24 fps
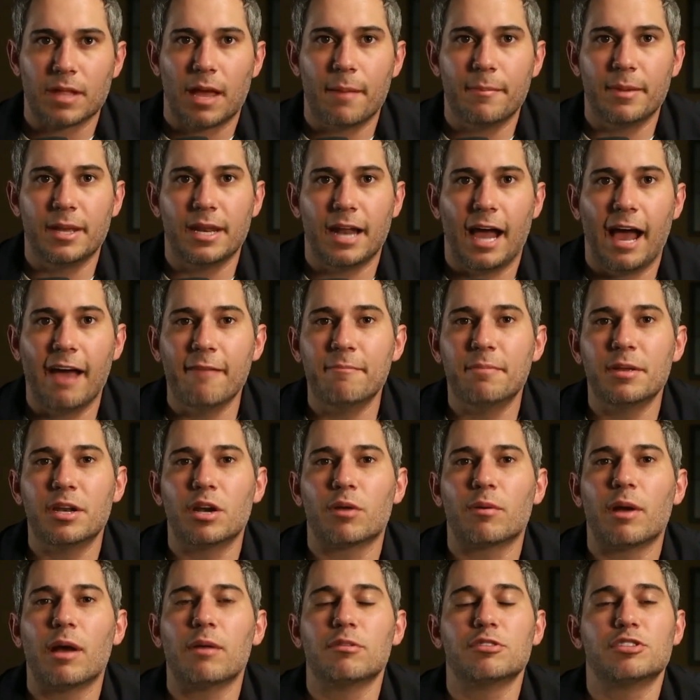I mean, I've
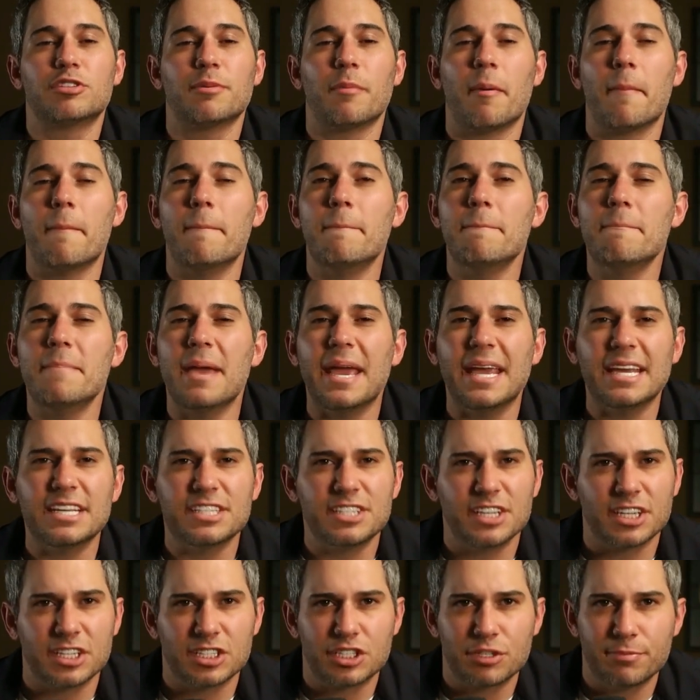been around some
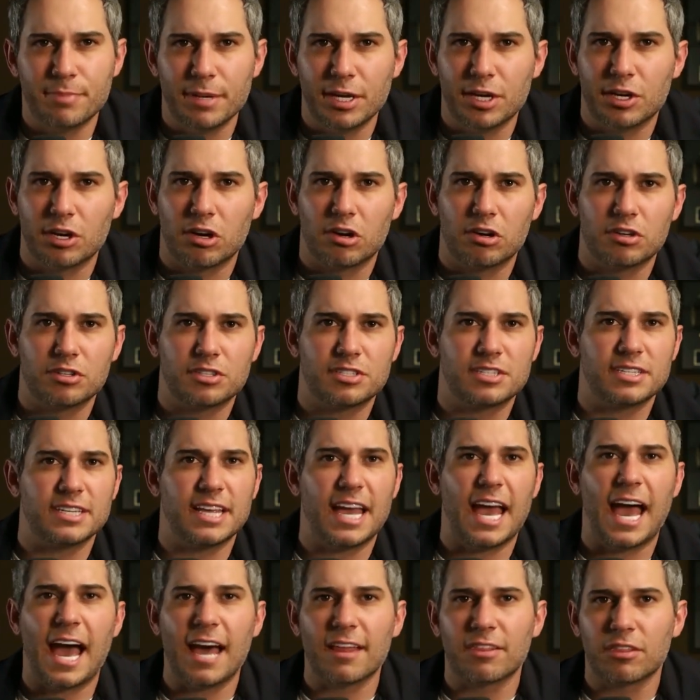amazing speakers,
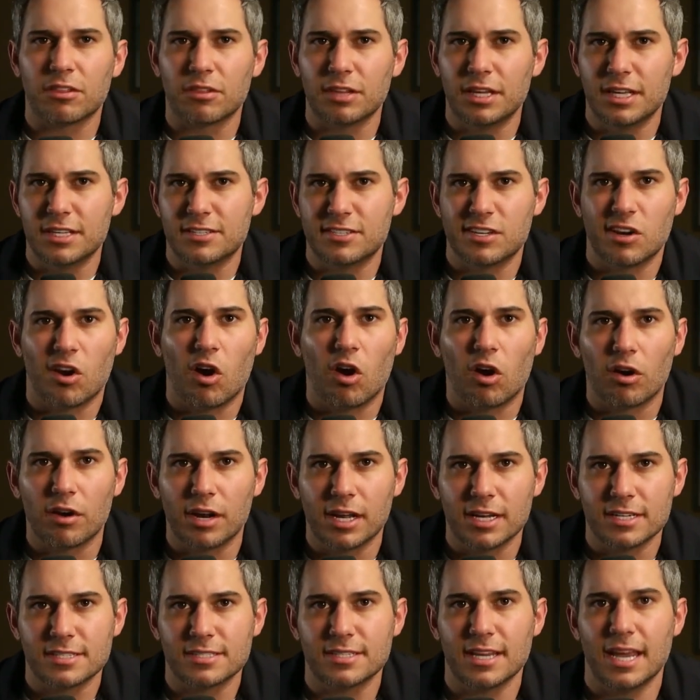athletes, and
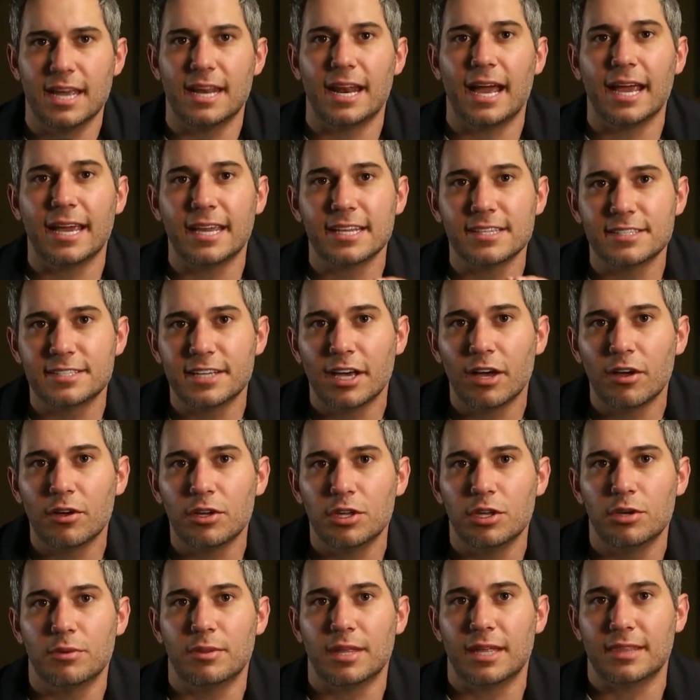artists, and I can tell
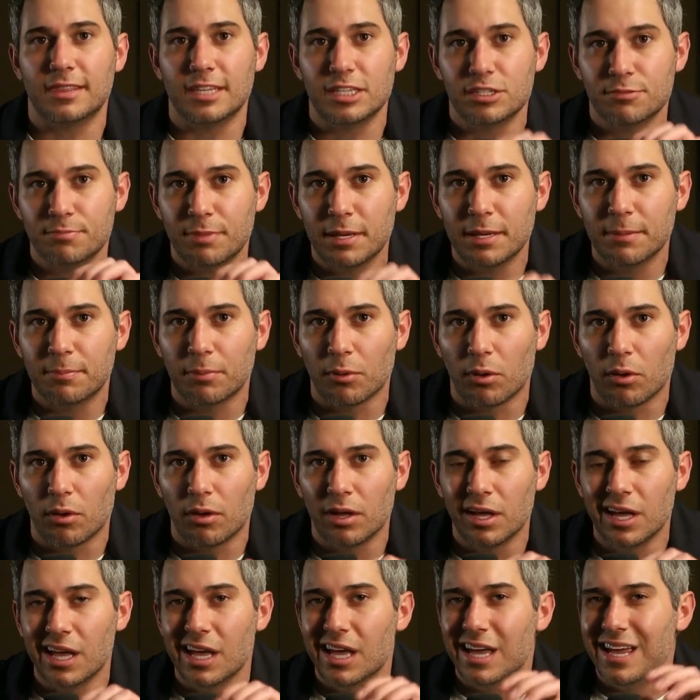you that these
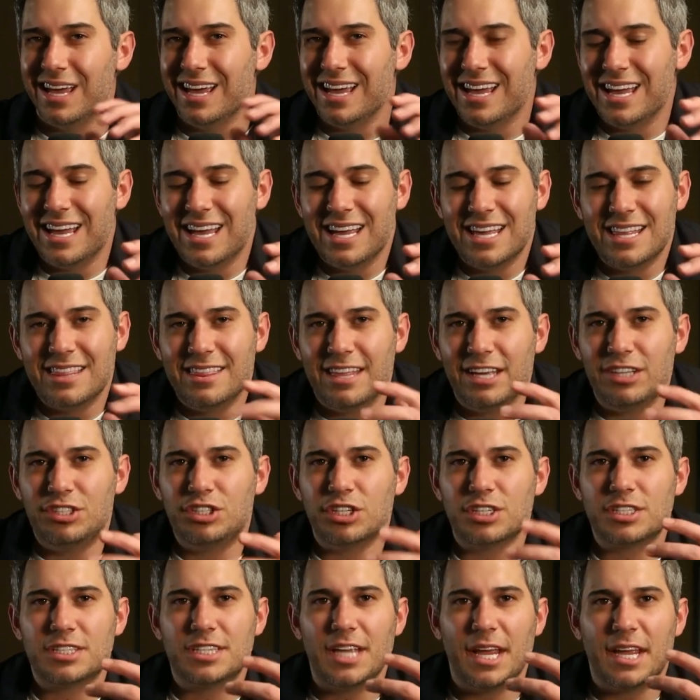people, they
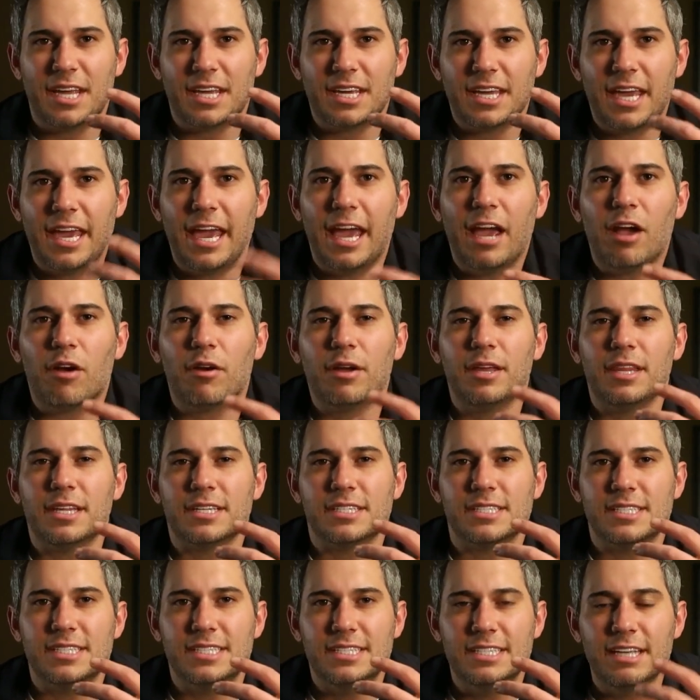carry
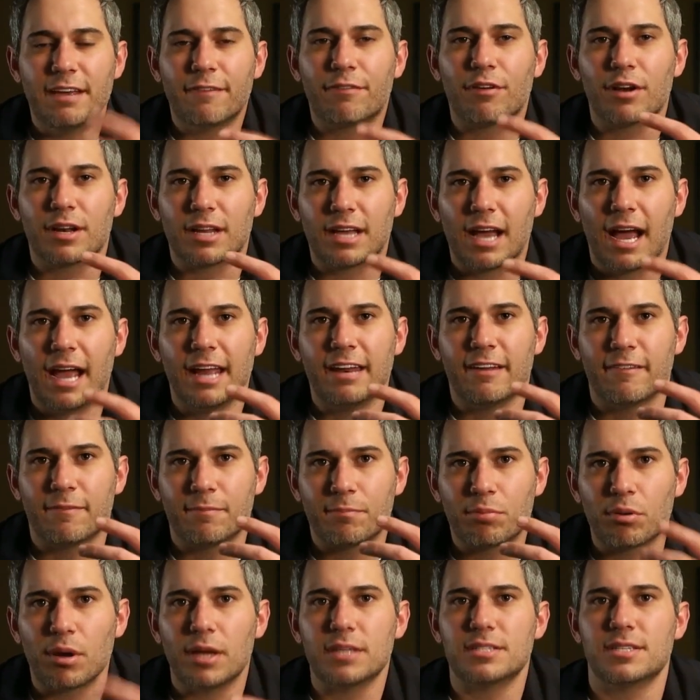this different kind
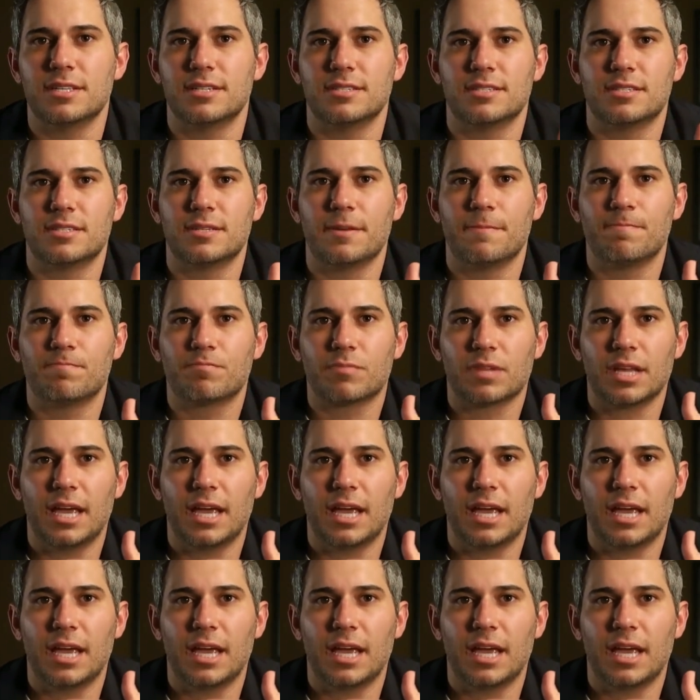of presence.